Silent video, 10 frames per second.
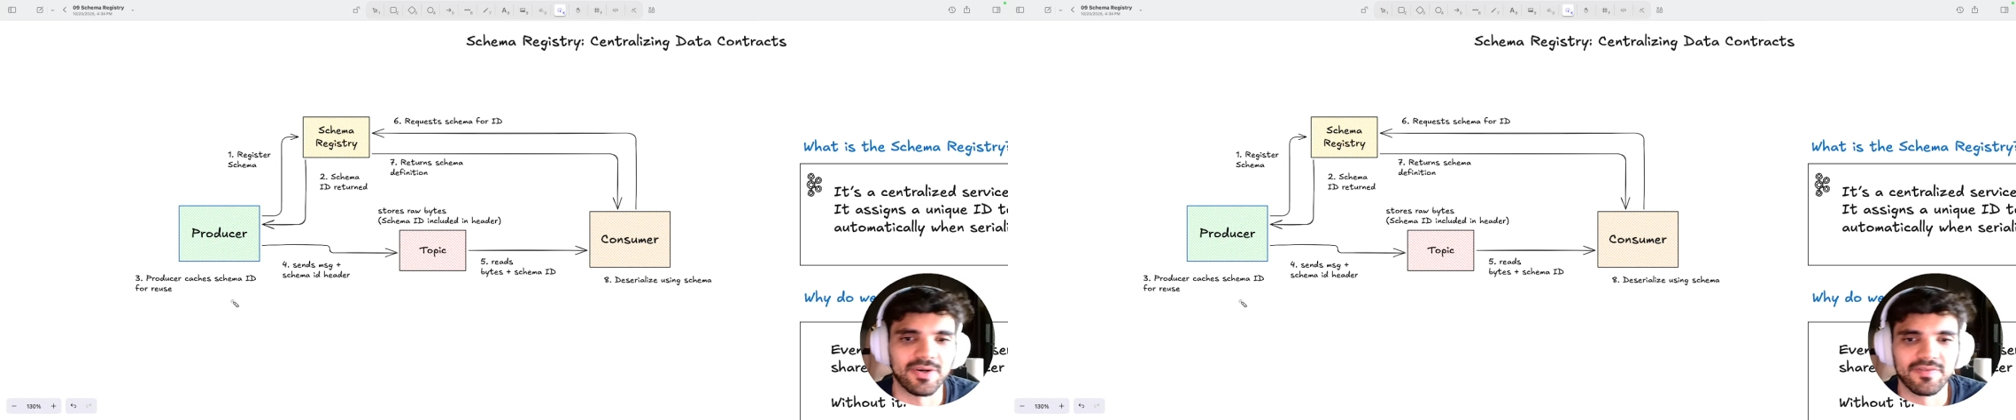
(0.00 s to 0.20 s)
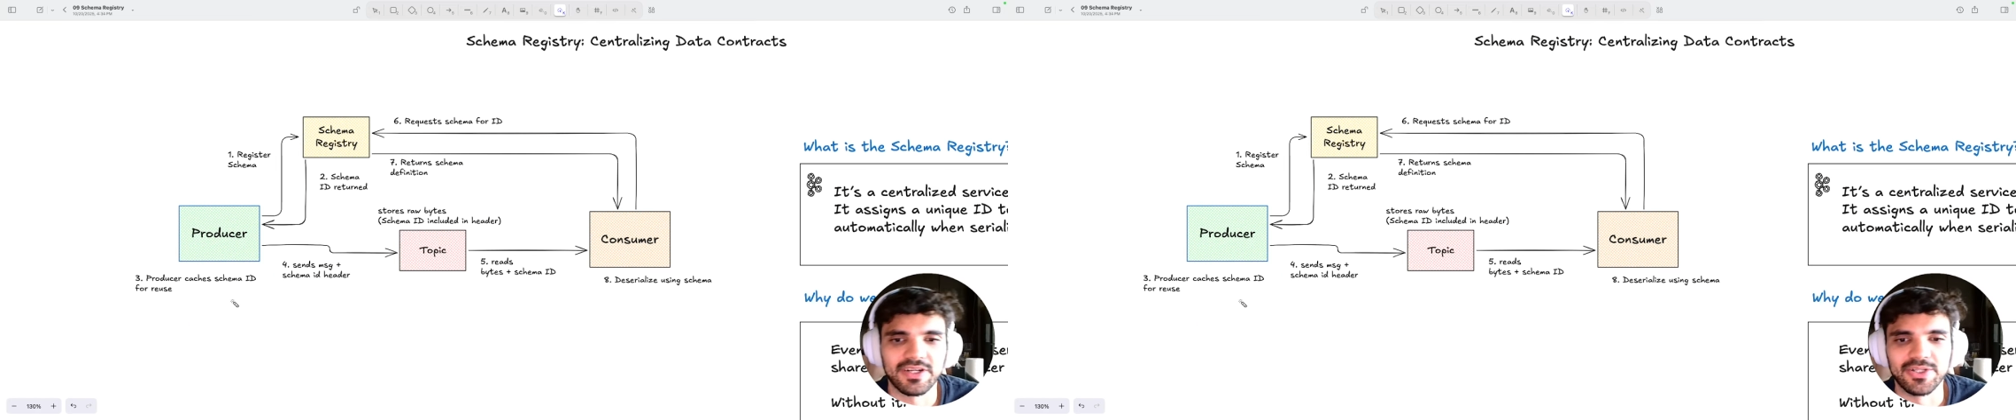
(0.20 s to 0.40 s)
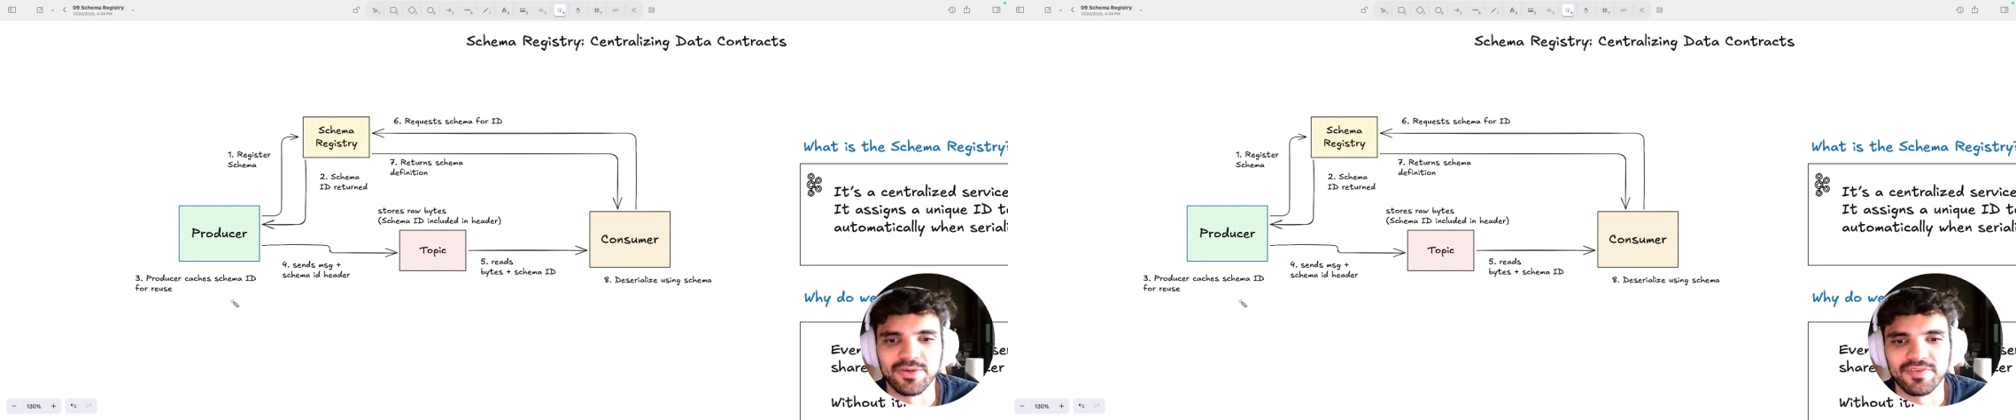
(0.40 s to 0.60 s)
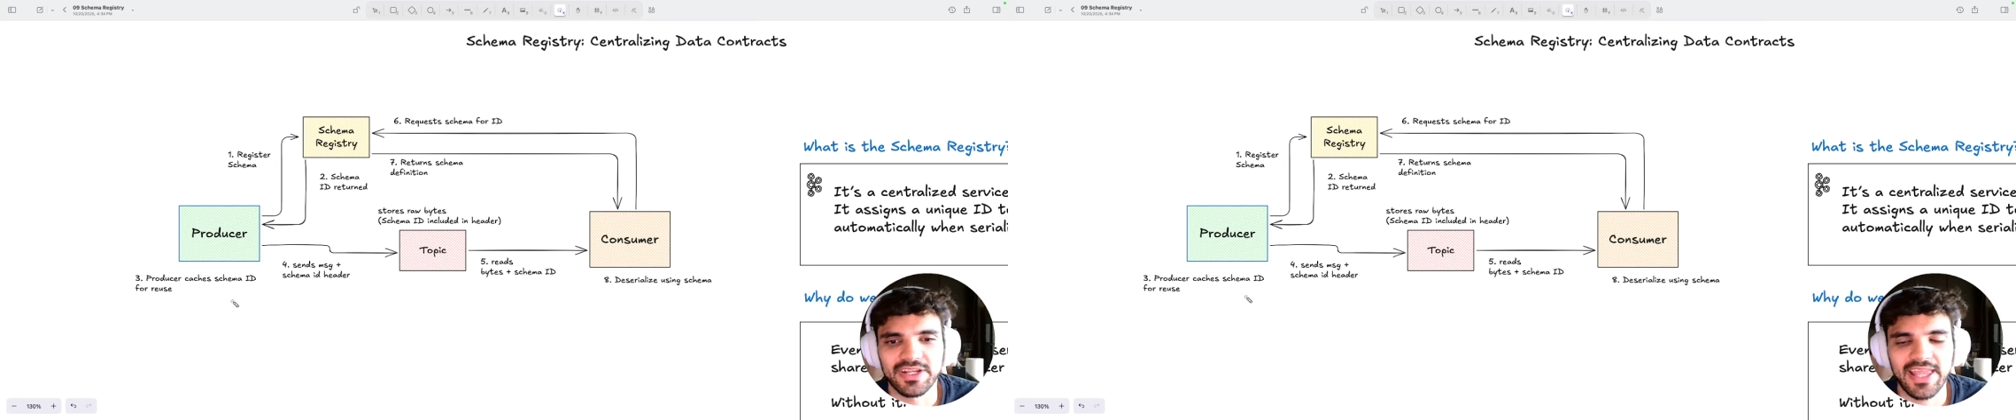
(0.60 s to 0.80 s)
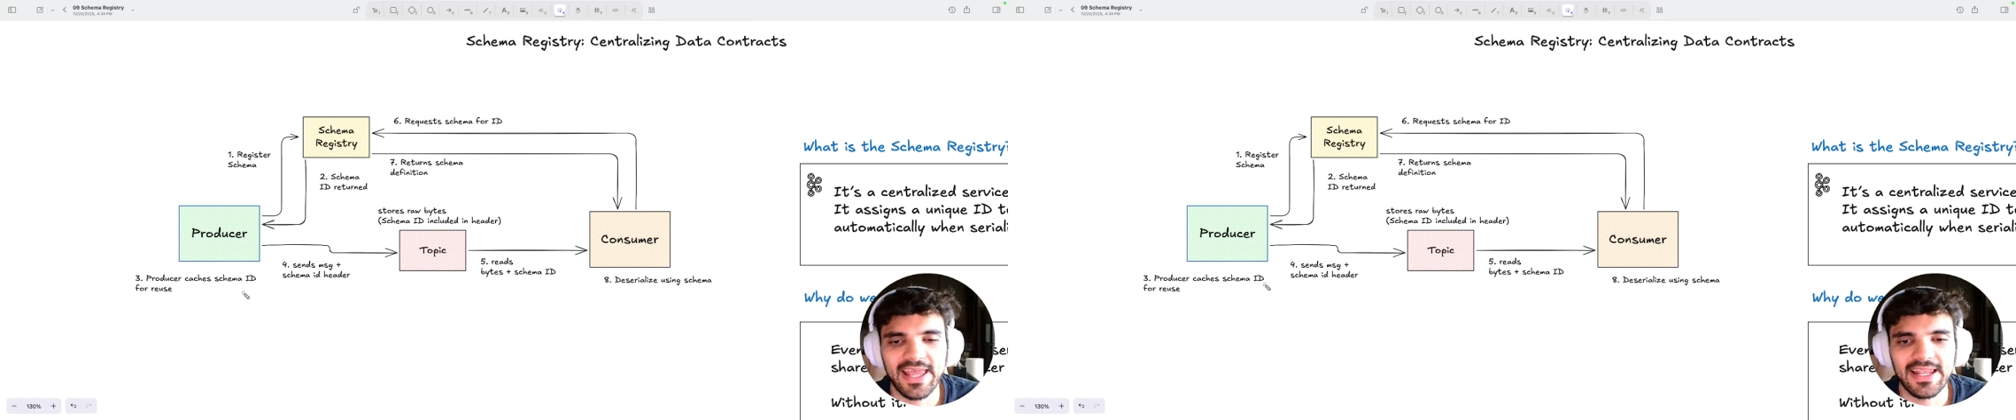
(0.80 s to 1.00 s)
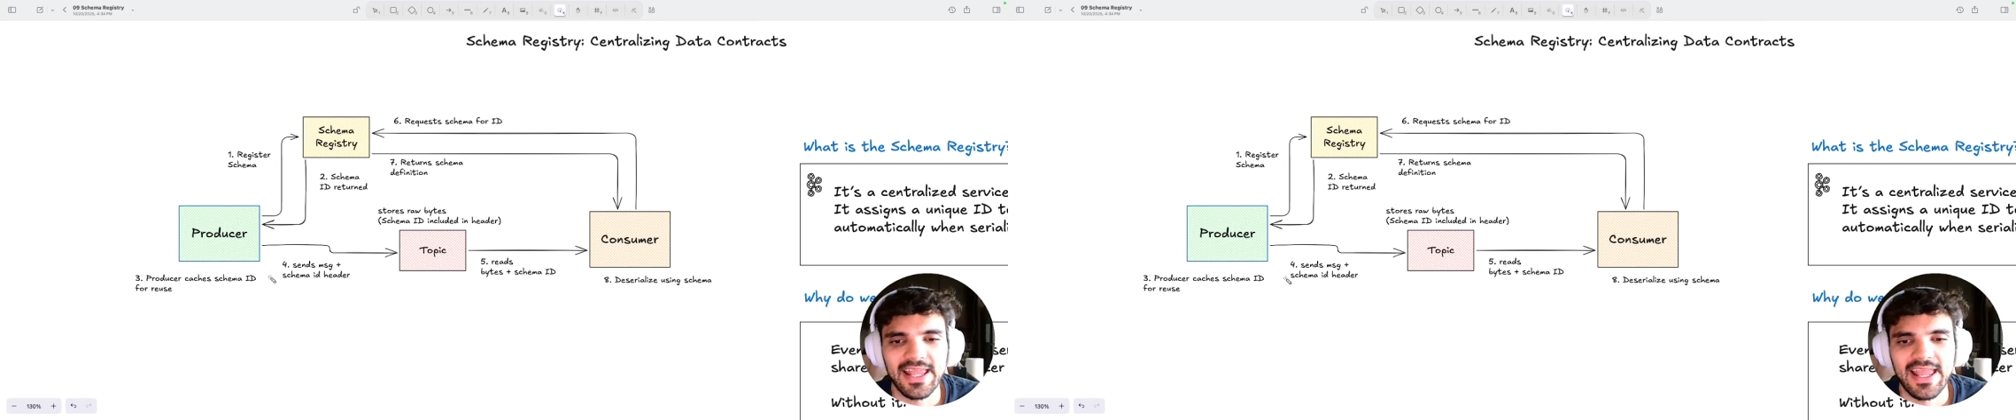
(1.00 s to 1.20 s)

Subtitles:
over and over again.